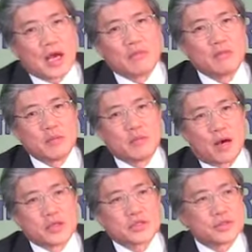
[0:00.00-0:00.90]
government
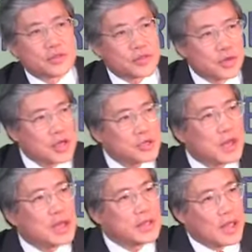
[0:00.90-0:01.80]
bonds to 30
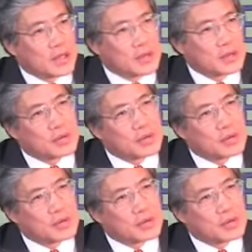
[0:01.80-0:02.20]
trillion yen,